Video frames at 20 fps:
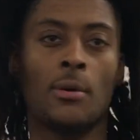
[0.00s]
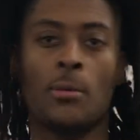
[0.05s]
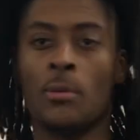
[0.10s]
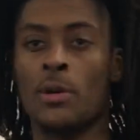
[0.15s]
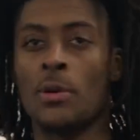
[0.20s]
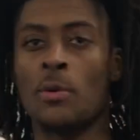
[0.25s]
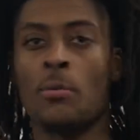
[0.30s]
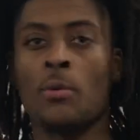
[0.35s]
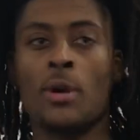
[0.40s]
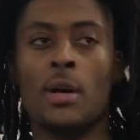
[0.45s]

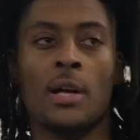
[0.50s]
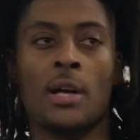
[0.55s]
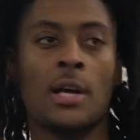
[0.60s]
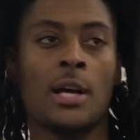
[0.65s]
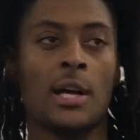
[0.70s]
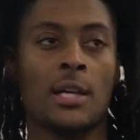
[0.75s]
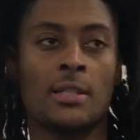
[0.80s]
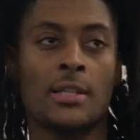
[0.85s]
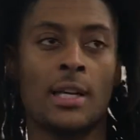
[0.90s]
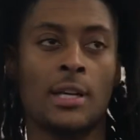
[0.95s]
one-on-one uh, -on -one
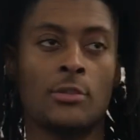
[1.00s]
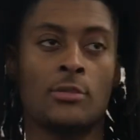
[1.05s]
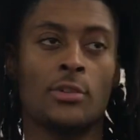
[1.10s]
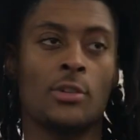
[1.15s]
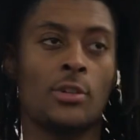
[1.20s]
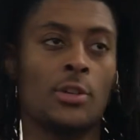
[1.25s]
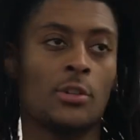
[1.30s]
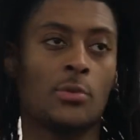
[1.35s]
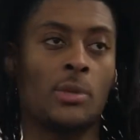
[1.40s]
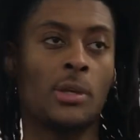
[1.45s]
contact
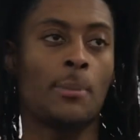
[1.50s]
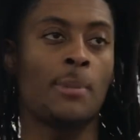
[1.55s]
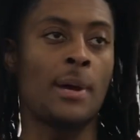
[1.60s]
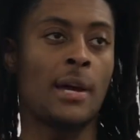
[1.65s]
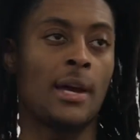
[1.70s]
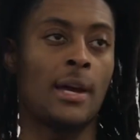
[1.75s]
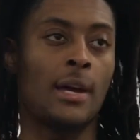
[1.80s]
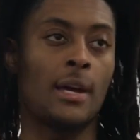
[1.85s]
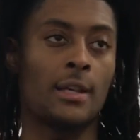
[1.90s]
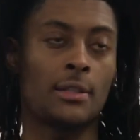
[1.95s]
drills with a
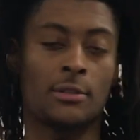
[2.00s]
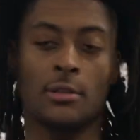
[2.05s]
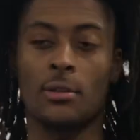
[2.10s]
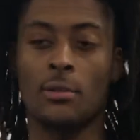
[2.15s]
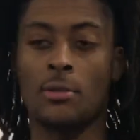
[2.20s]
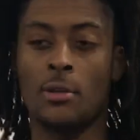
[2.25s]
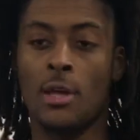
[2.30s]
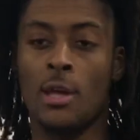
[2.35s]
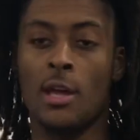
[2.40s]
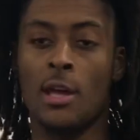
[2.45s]
pad,
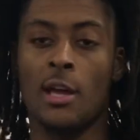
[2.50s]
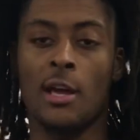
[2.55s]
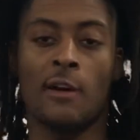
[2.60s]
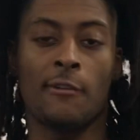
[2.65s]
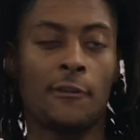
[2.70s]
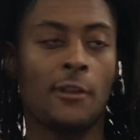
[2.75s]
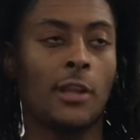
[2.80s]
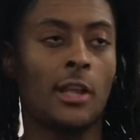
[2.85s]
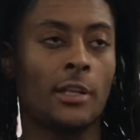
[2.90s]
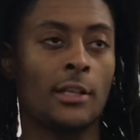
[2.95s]
so I
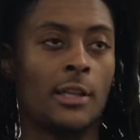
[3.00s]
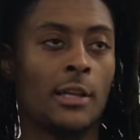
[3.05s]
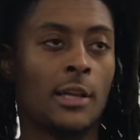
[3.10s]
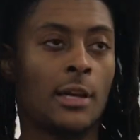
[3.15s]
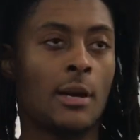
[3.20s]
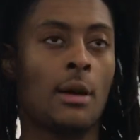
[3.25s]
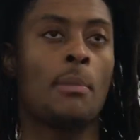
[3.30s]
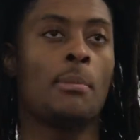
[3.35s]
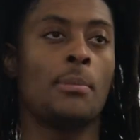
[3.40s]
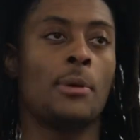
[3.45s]
feel like that
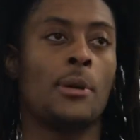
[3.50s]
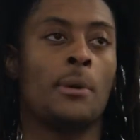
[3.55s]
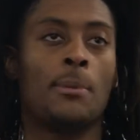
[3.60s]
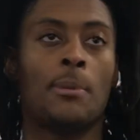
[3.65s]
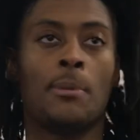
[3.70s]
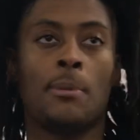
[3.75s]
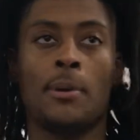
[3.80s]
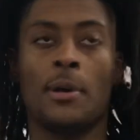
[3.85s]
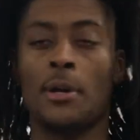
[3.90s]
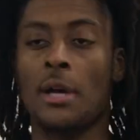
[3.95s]
I'm pretty
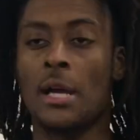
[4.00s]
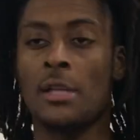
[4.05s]
prepared.